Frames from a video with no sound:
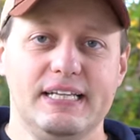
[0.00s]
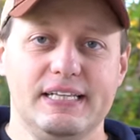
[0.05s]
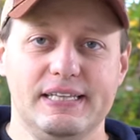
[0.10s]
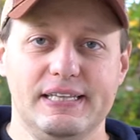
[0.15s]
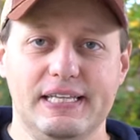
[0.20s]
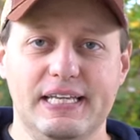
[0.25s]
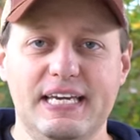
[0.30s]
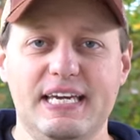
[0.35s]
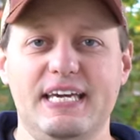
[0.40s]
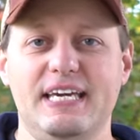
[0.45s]

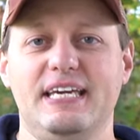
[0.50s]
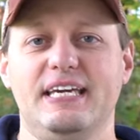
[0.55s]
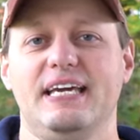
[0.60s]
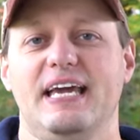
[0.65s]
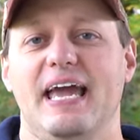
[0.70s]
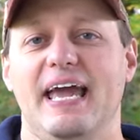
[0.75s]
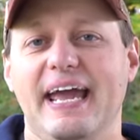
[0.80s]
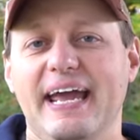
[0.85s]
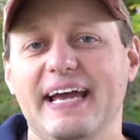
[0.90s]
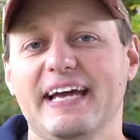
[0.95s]
Lee,
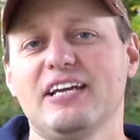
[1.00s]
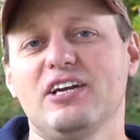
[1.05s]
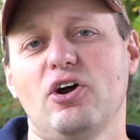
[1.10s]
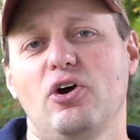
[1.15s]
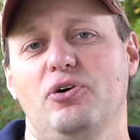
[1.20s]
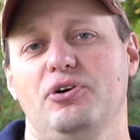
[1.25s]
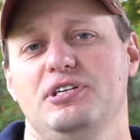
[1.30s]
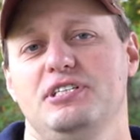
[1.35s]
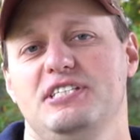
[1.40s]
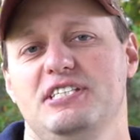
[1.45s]
and
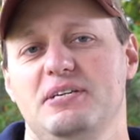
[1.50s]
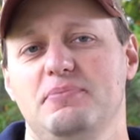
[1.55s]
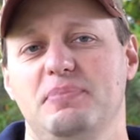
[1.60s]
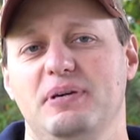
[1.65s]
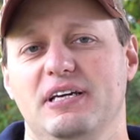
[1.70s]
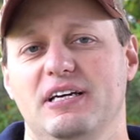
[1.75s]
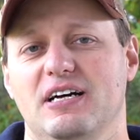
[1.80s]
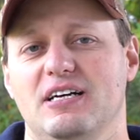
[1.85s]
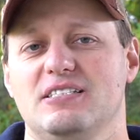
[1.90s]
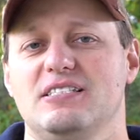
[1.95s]

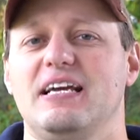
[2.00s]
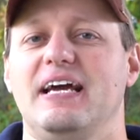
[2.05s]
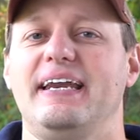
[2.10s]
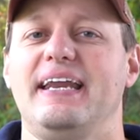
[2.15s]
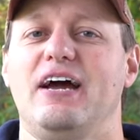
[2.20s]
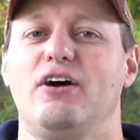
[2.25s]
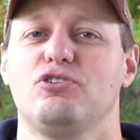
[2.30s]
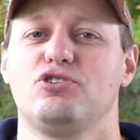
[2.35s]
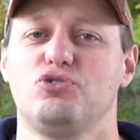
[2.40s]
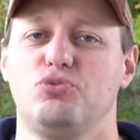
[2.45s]
RCBS
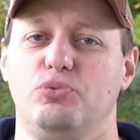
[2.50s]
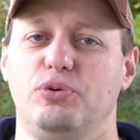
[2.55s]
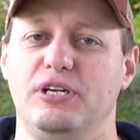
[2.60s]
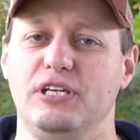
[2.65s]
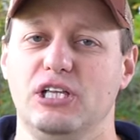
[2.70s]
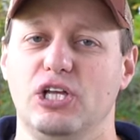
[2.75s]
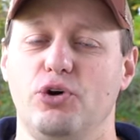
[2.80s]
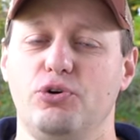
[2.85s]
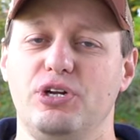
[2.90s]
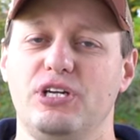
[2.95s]
announce
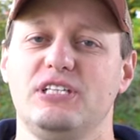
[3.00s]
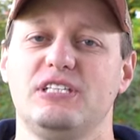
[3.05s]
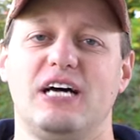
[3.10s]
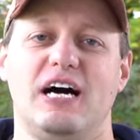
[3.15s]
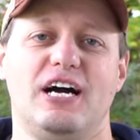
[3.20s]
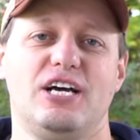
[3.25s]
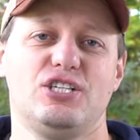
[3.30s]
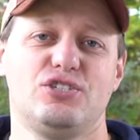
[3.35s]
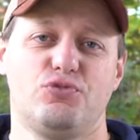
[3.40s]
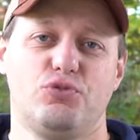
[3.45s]
reloading
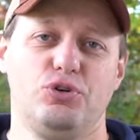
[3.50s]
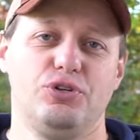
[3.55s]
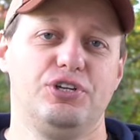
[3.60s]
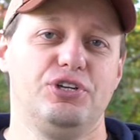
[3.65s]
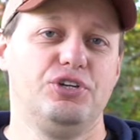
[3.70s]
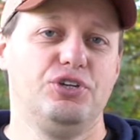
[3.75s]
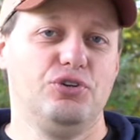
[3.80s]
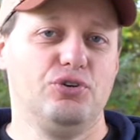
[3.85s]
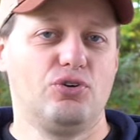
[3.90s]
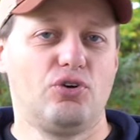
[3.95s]
dies for
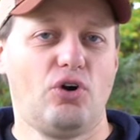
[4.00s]
the new